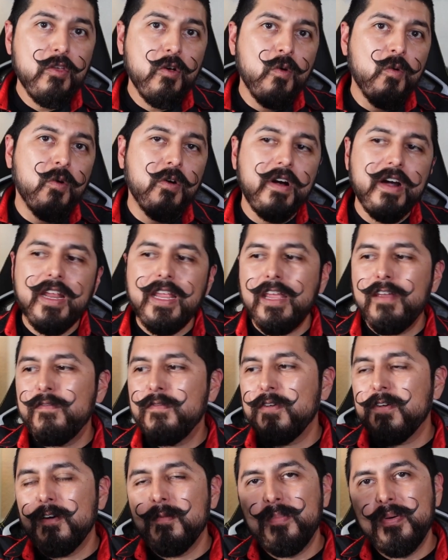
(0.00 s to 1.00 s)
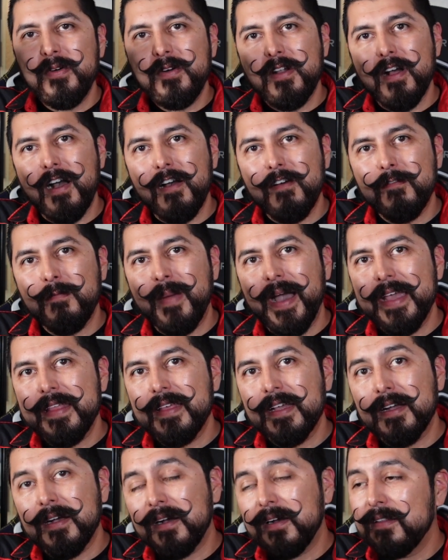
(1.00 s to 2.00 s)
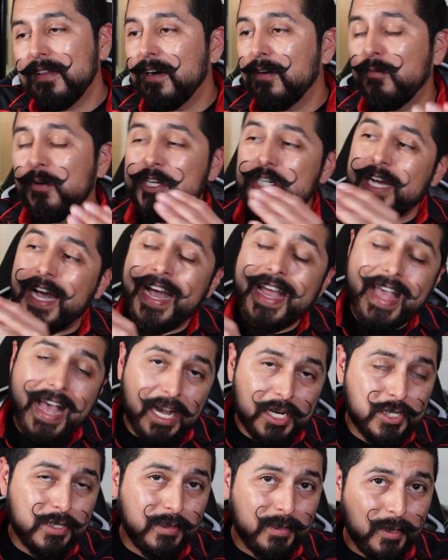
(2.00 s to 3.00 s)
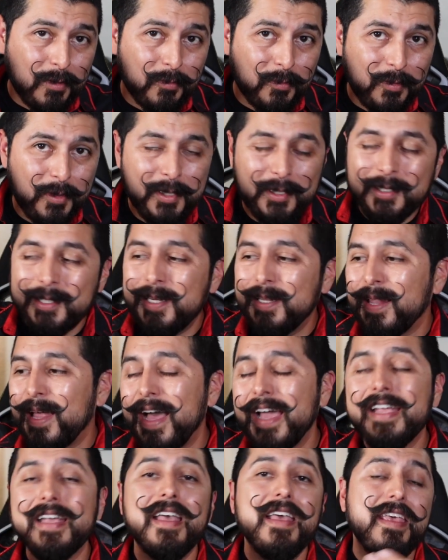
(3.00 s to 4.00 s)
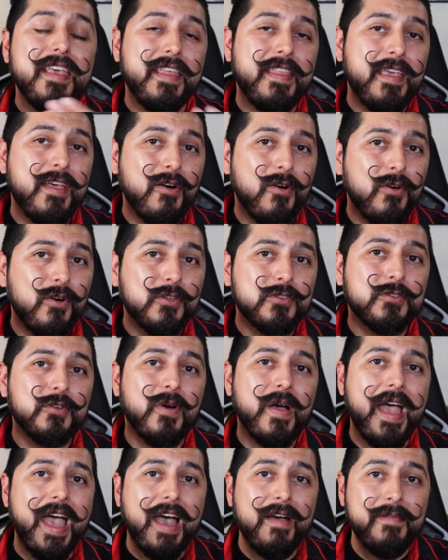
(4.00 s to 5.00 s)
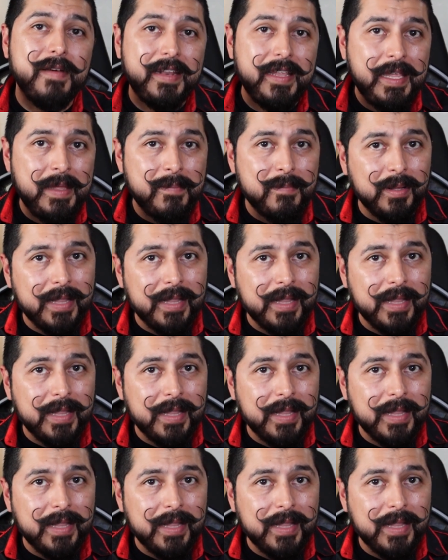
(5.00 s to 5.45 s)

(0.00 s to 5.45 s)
don't worry if you're put off by the color, which I actually really like, they also have it in